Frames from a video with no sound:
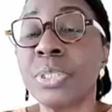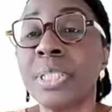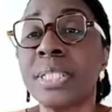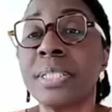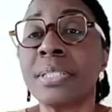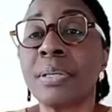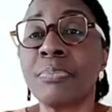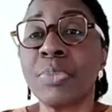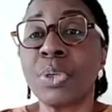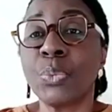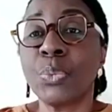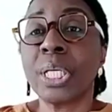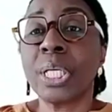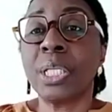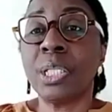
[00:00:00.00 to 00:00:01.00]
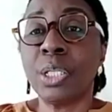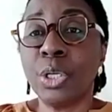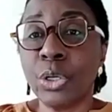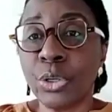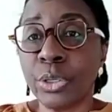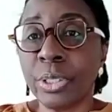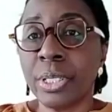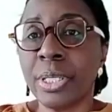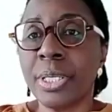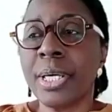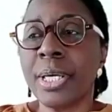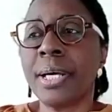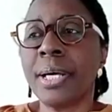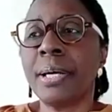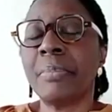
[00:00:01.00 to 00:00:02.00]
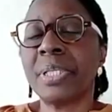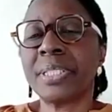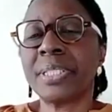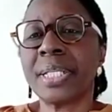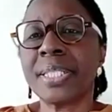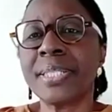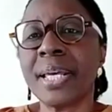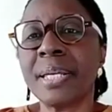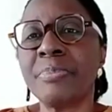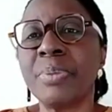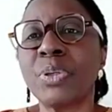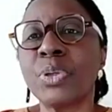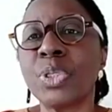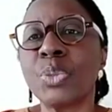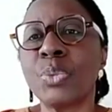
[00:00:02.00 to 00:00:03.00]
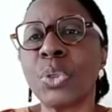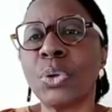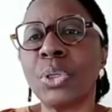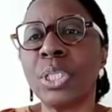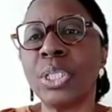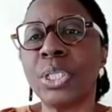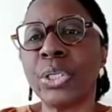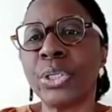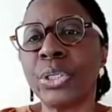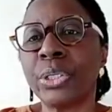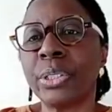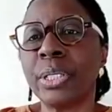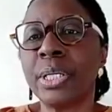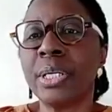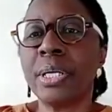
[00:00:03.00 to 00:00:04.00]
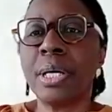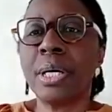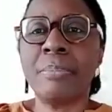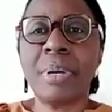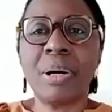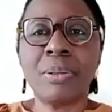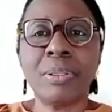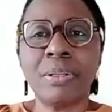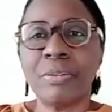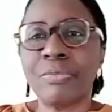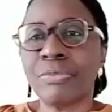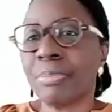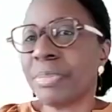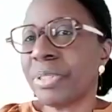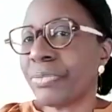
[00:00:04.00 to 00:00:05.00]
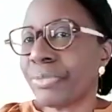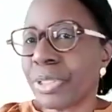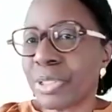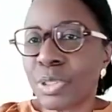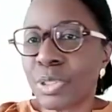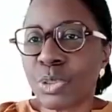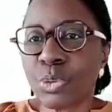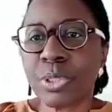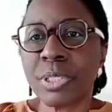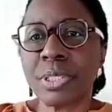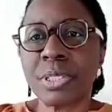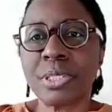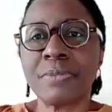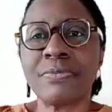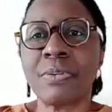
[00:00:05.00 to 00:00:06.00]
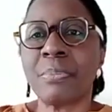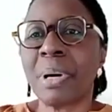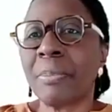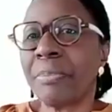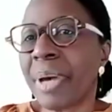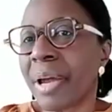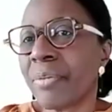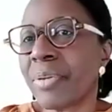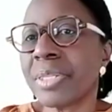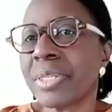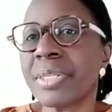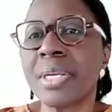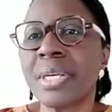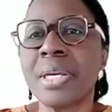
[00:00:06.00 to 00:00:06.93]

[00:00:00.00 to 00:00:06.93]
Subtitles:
It's something we can learn. As I said, because we all learn about love from different sources, from our parents.